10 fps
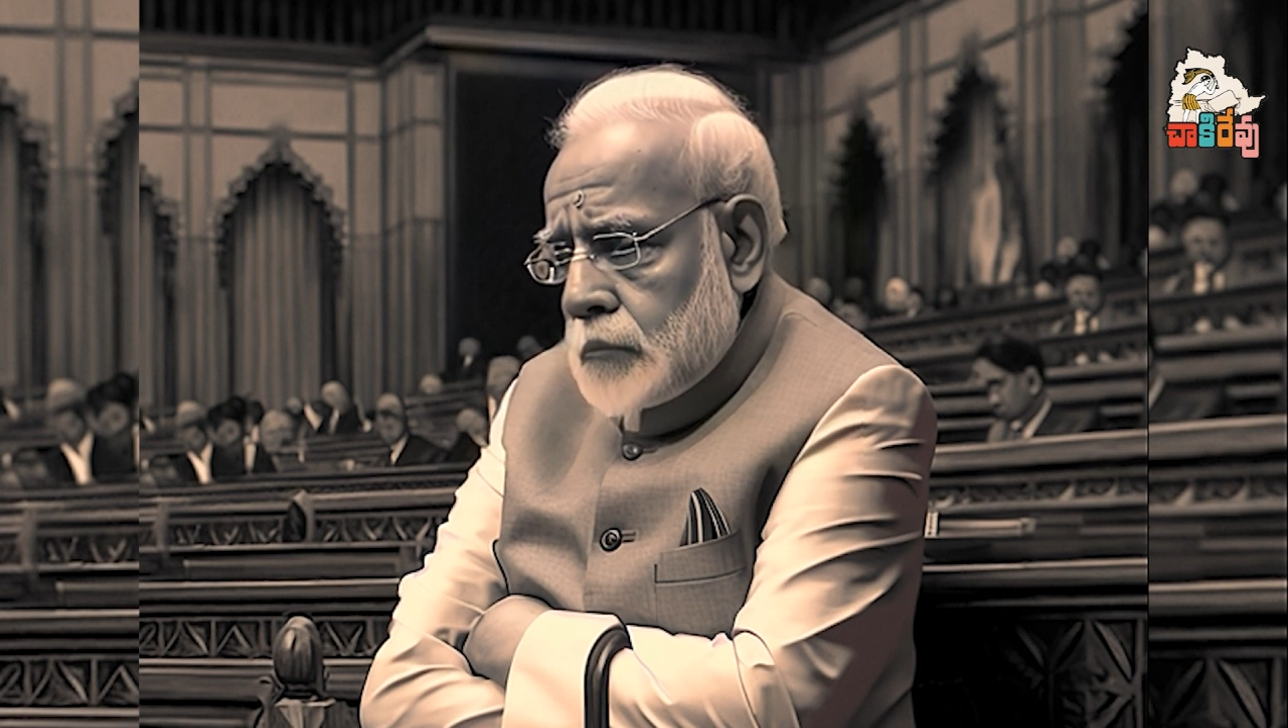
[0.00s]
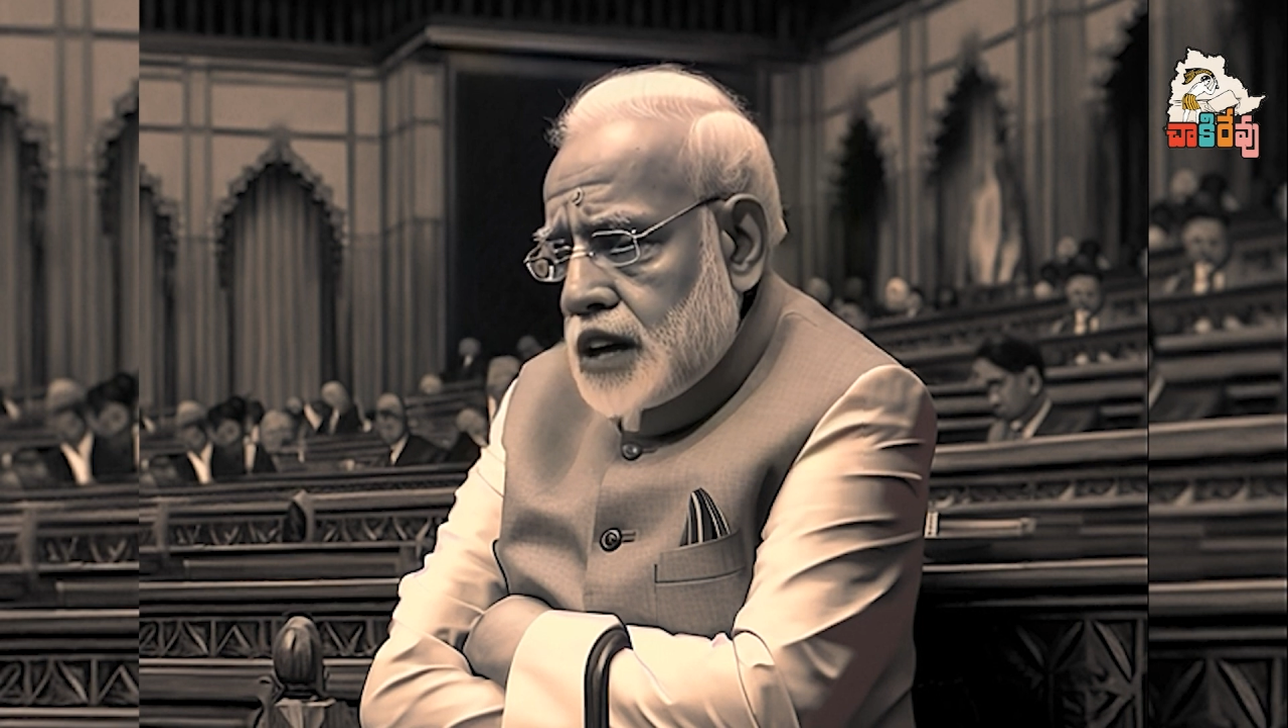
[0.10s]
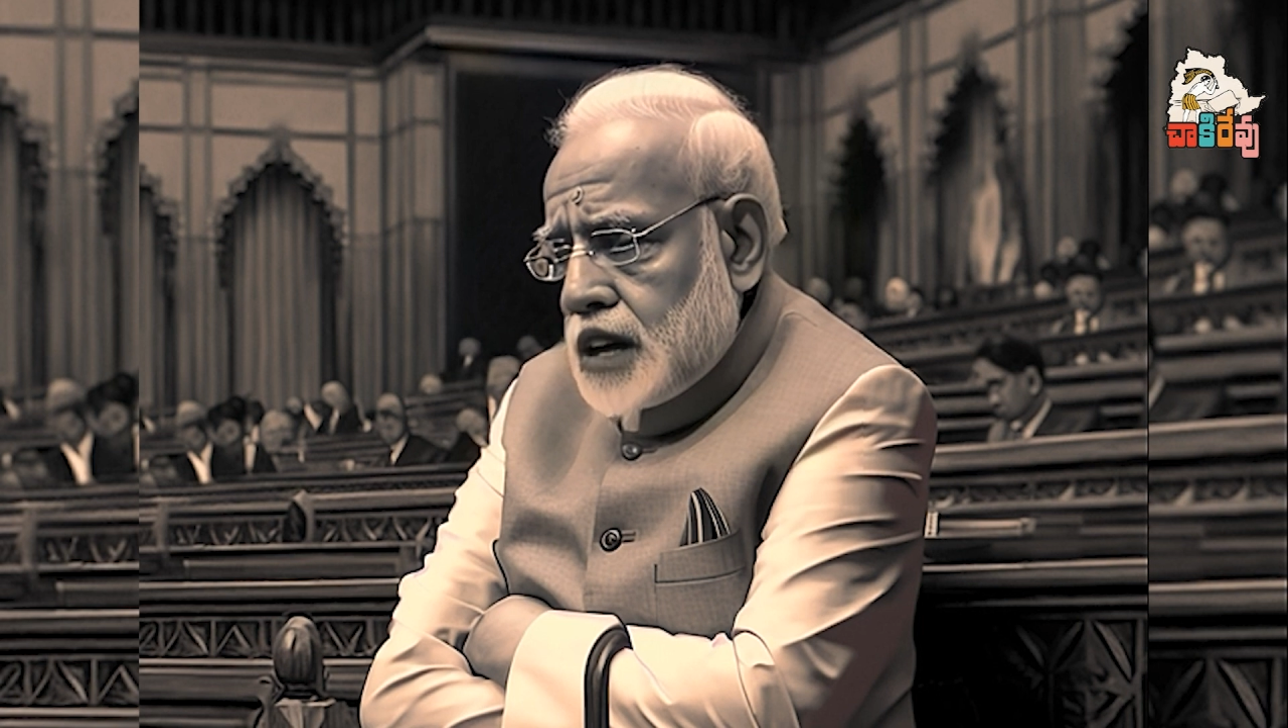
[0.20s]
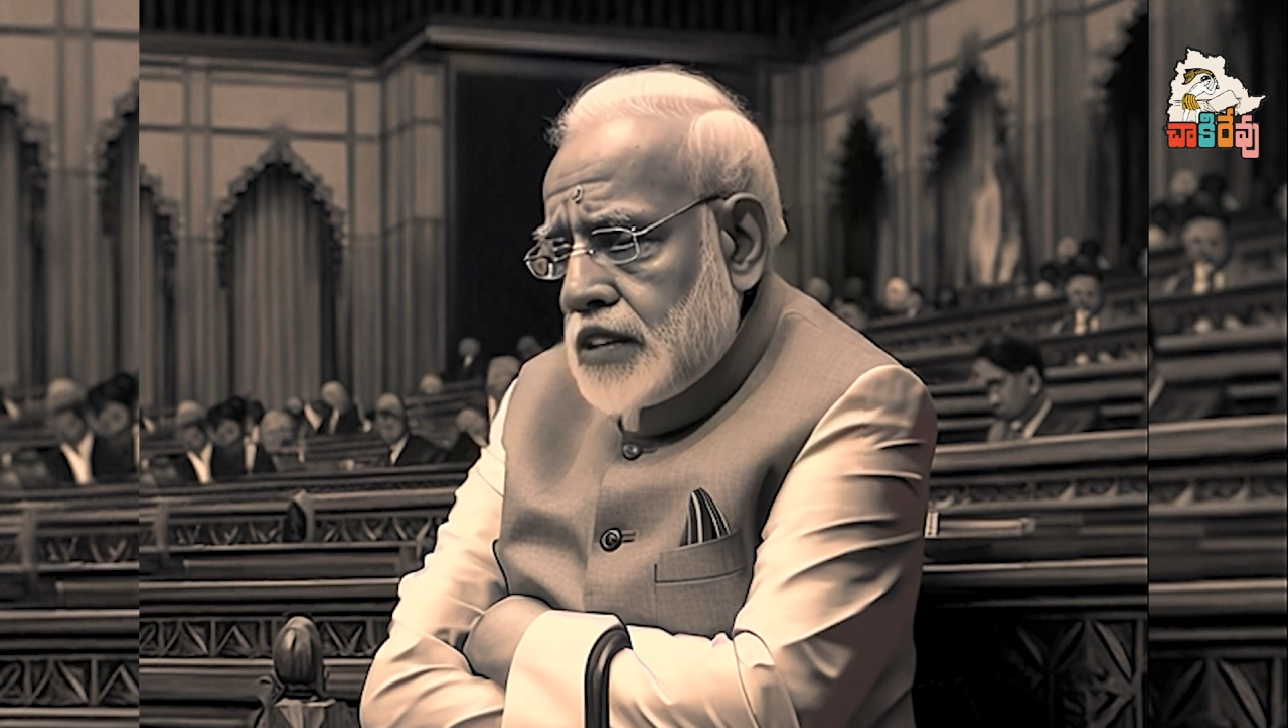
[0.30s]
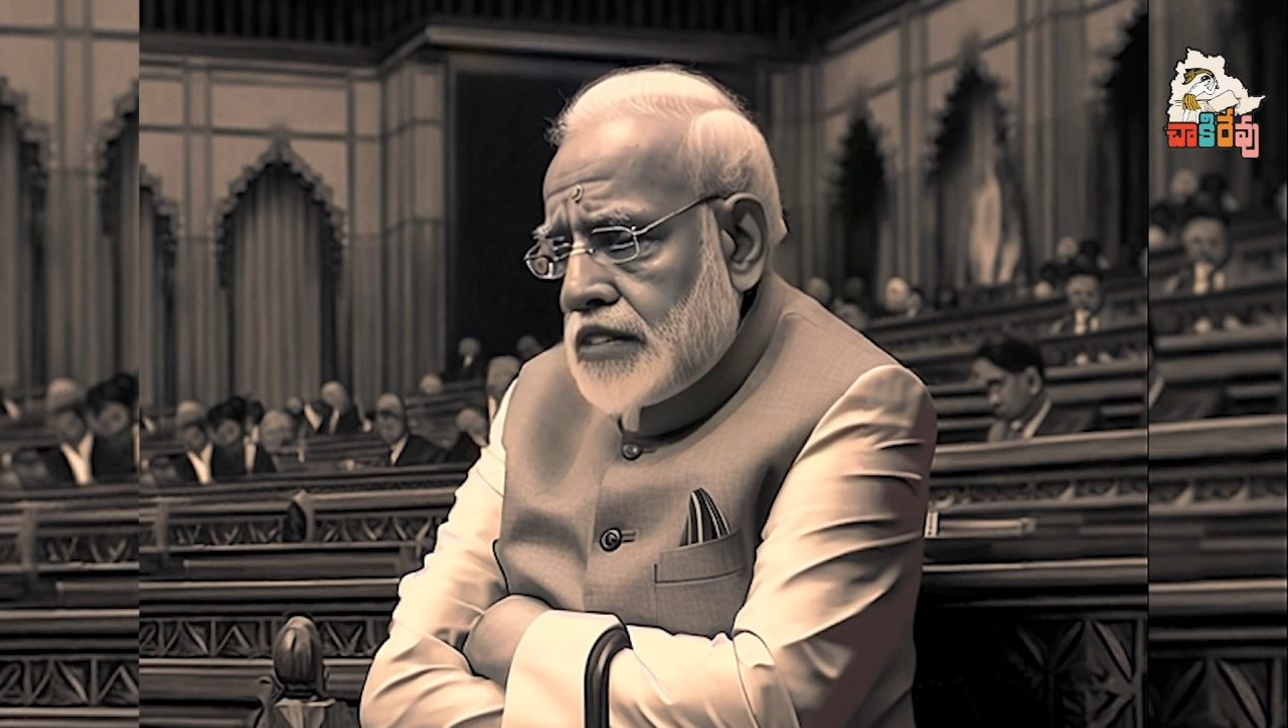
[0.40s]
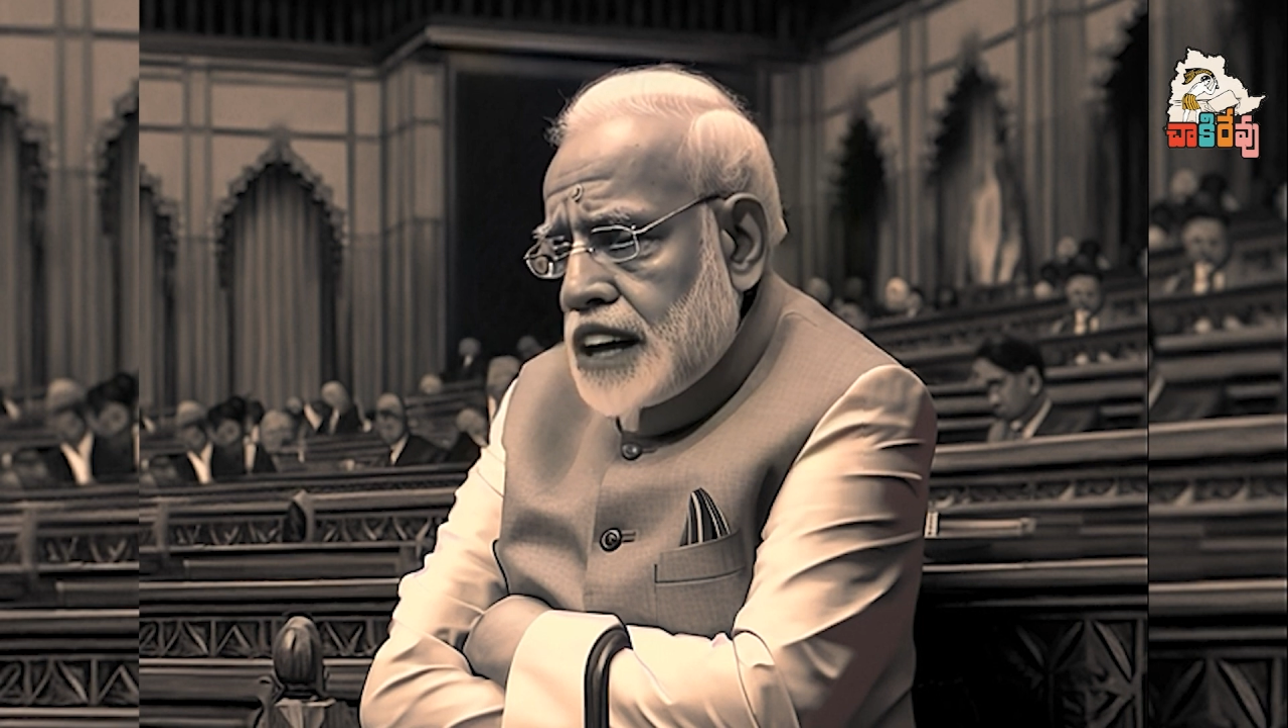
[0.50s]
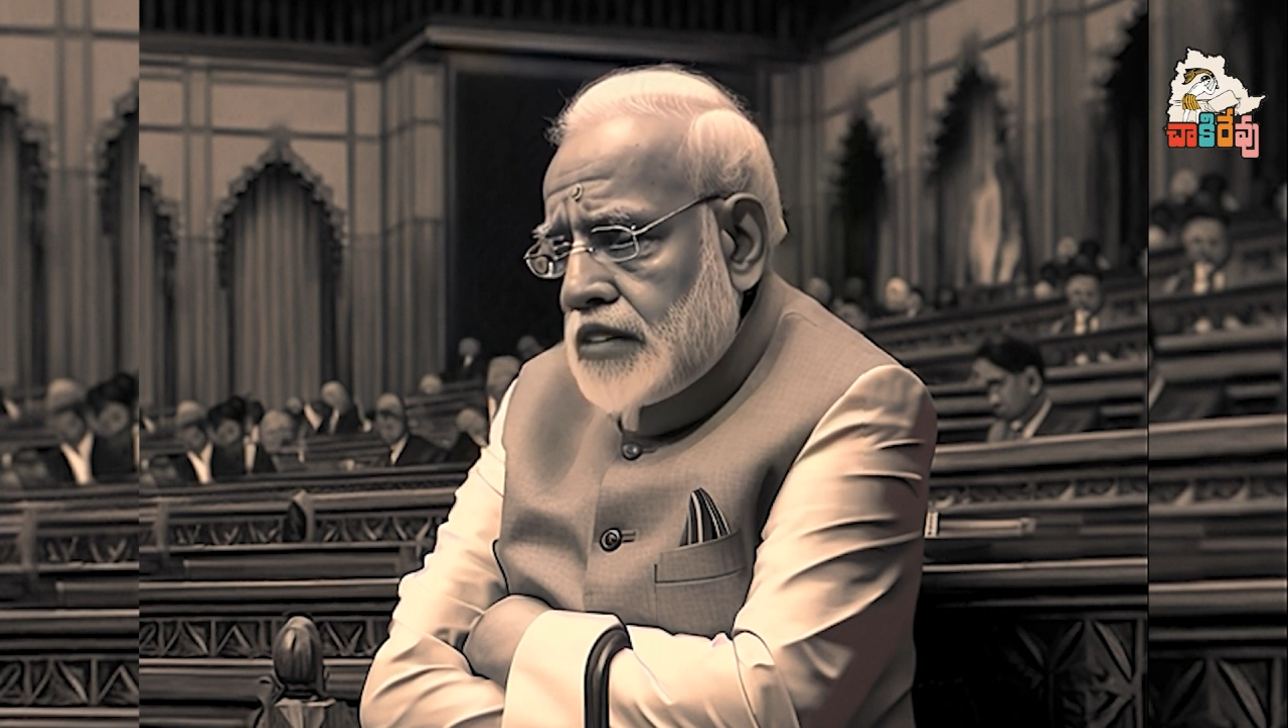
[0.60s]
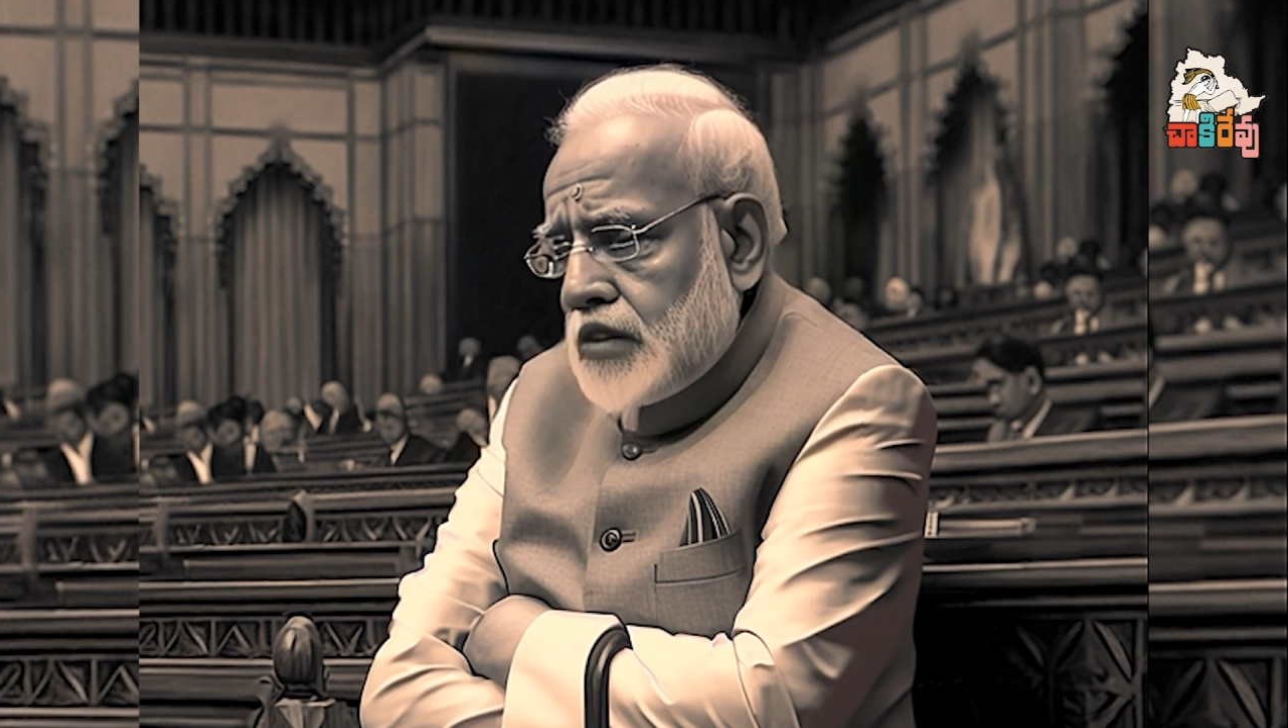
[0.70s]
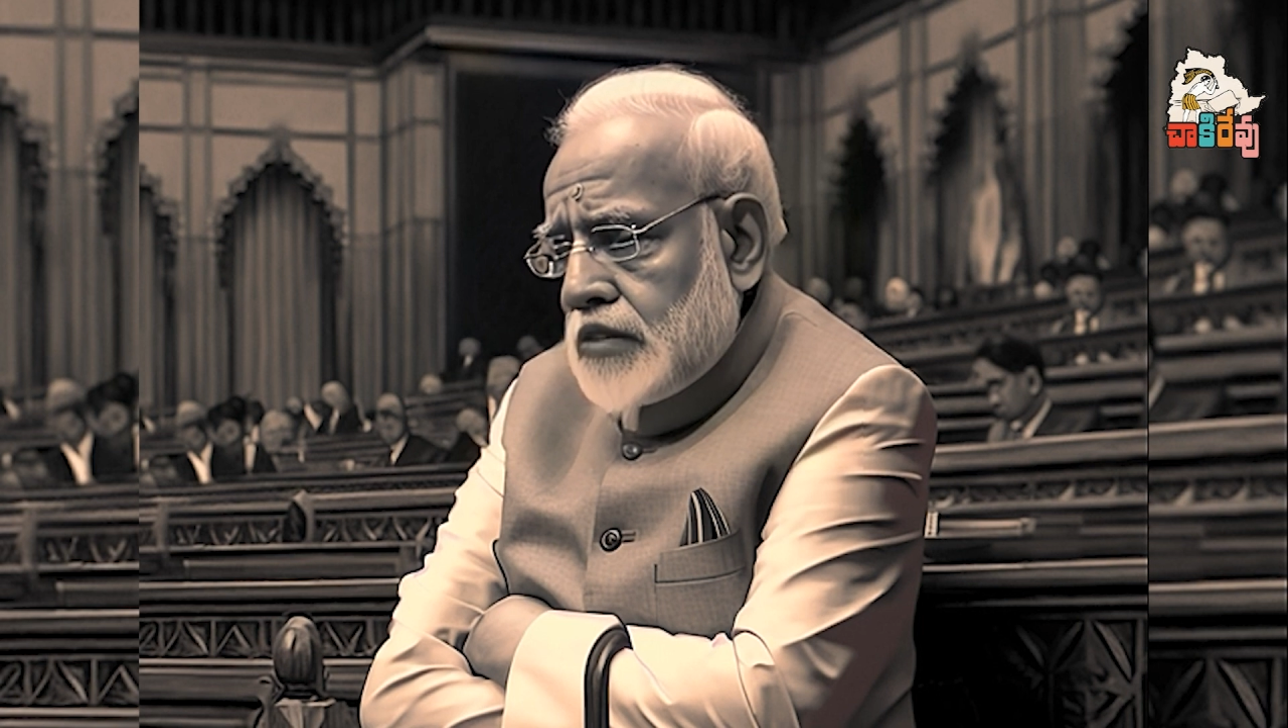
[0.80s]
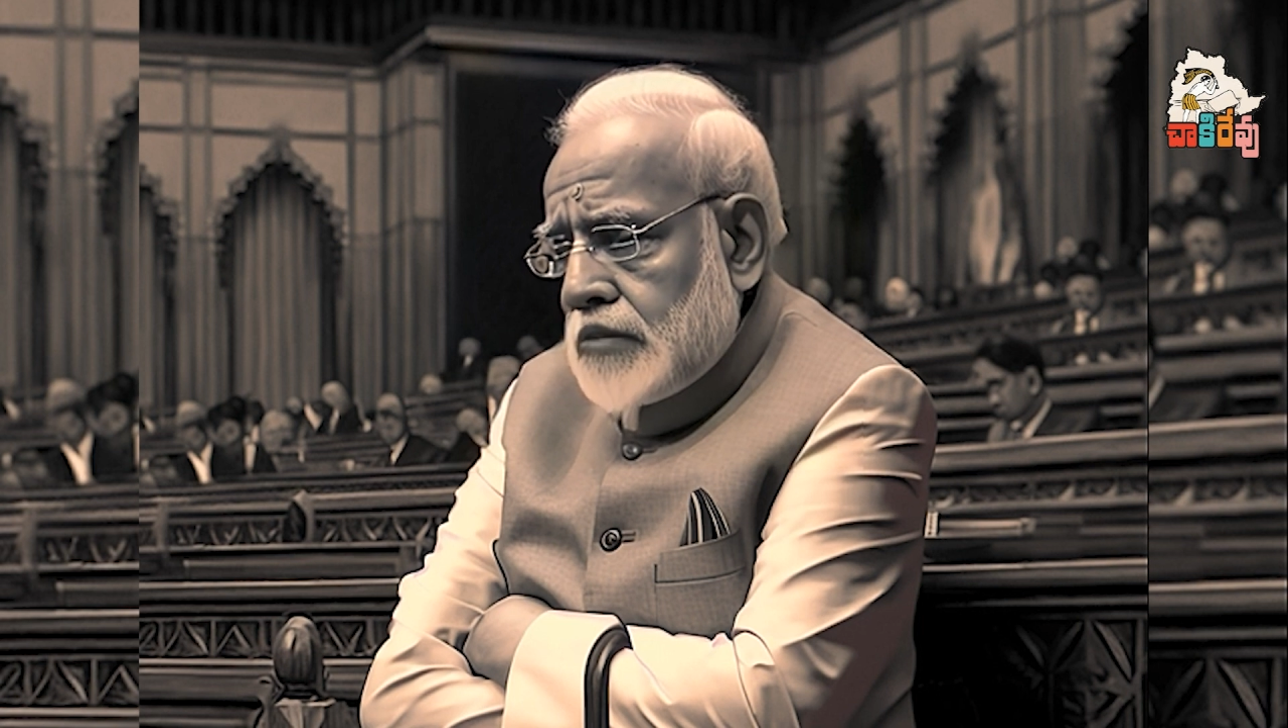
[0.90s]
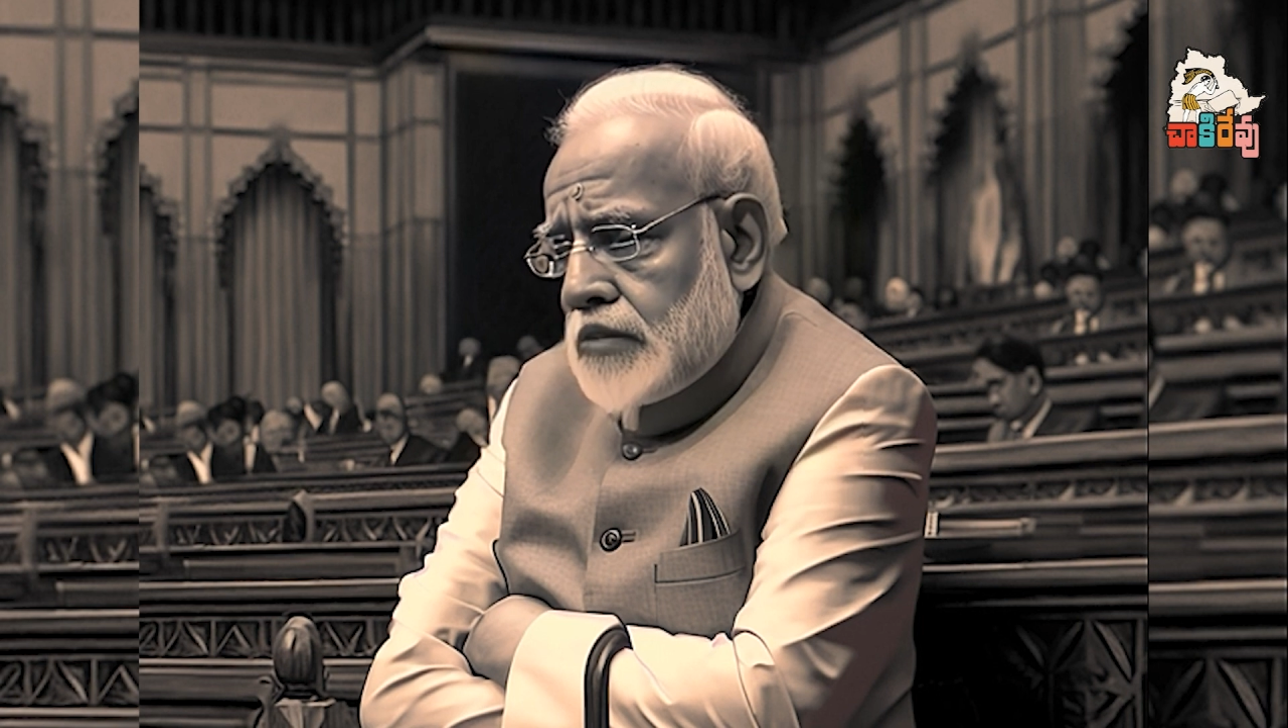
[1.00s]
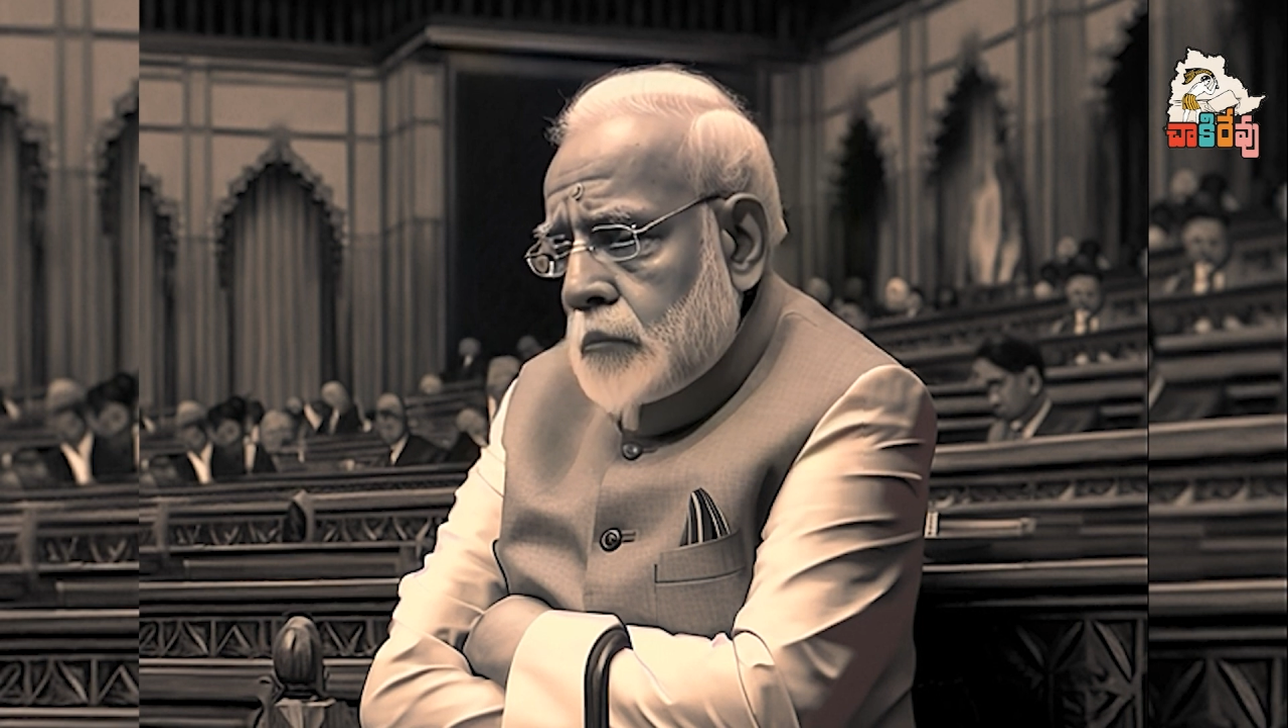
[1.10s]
making connections